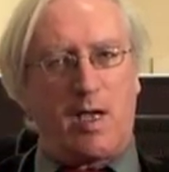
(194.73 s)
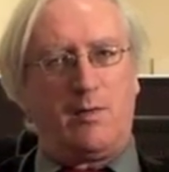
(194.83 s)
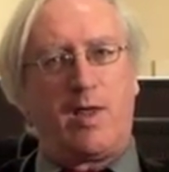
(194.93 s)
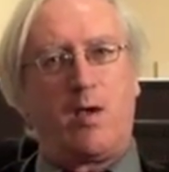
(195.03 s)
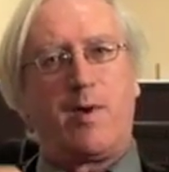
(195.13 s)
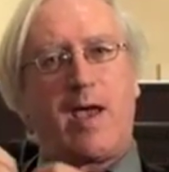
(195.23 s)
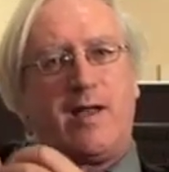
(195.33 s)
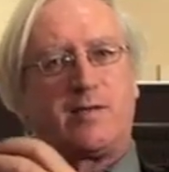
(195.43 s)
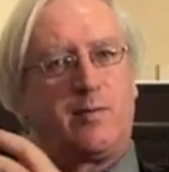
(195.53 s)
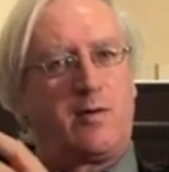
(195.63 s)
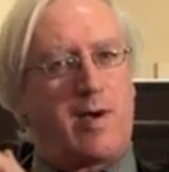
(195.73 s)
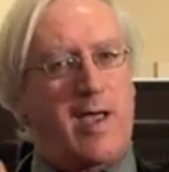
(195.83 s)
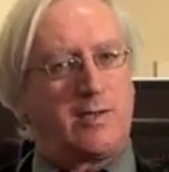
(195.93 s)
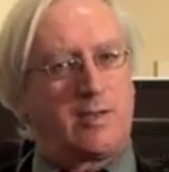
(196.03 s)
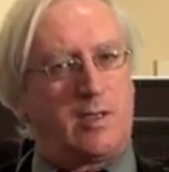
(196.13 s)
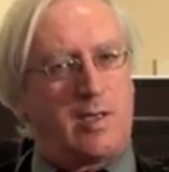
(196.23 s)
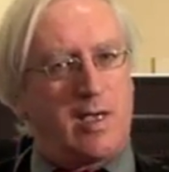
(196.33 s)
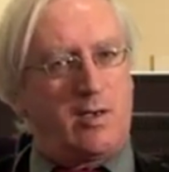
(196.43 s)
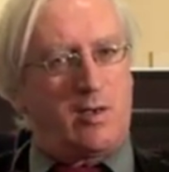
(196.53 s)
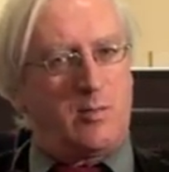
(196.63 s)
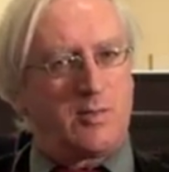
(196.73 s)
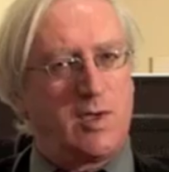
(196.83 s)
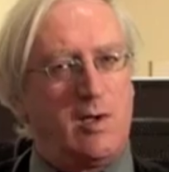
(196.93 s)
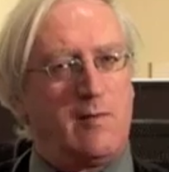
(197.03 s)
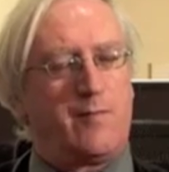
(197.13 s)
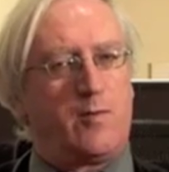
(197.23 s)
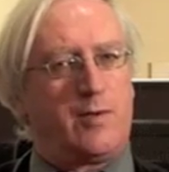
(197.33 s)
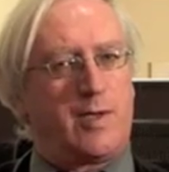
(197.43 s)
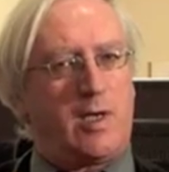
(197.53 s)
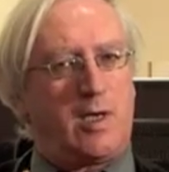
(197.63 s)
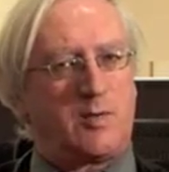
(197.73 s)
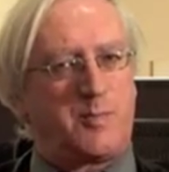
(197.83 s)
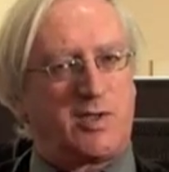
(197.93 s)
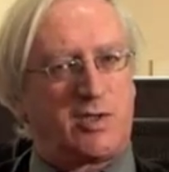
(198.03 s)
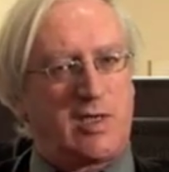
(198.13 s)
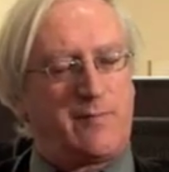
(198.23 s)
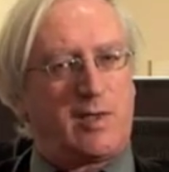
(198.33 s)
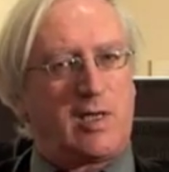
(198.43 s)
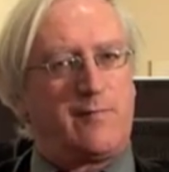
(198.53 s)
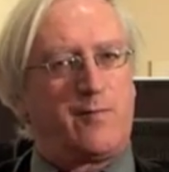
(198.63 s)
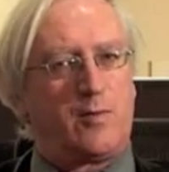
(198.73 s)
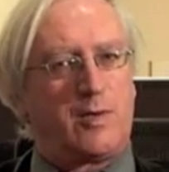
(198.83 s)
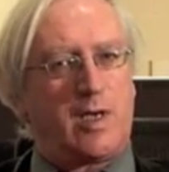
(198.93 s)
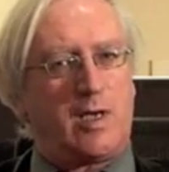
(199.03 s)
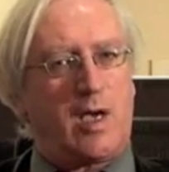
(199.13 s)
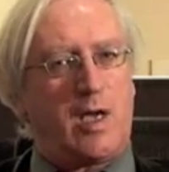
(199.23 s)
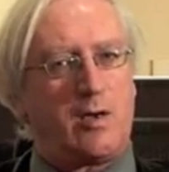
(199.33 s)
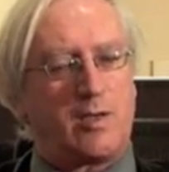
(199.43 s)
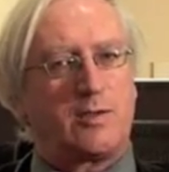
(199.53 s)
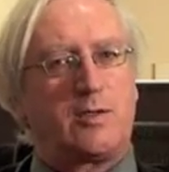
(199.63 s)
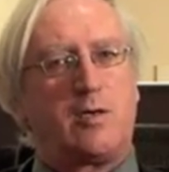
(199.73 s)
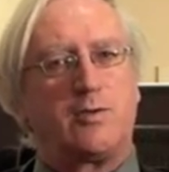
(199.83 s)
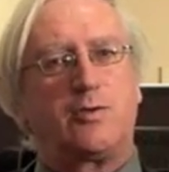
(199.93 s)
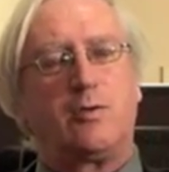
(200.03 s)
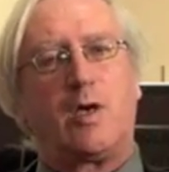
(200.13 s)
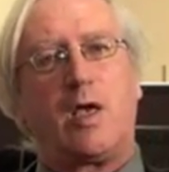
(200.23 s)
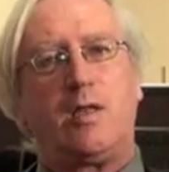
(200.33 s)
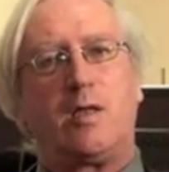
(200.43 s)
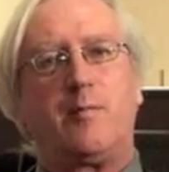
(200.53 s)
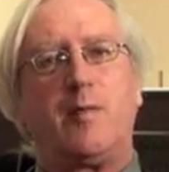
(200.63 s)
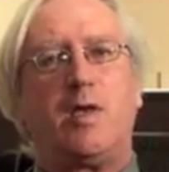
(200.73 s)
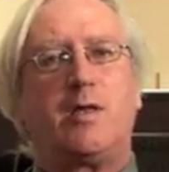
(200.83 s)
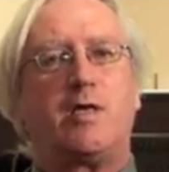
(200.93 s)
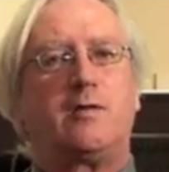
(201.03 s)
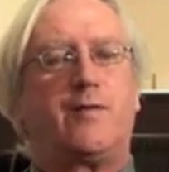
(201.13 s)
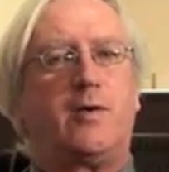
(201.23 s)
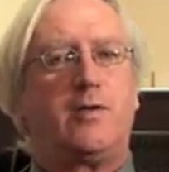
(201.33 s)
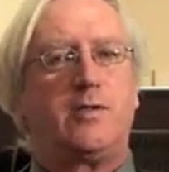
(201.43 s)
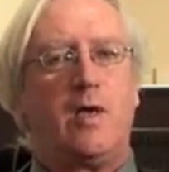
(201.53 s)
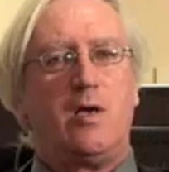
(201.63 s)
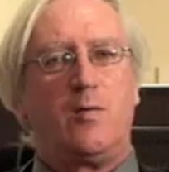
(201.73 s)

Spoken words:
and then we add some grains and legumes for the specifically for the inositol sugar in them, in those foods,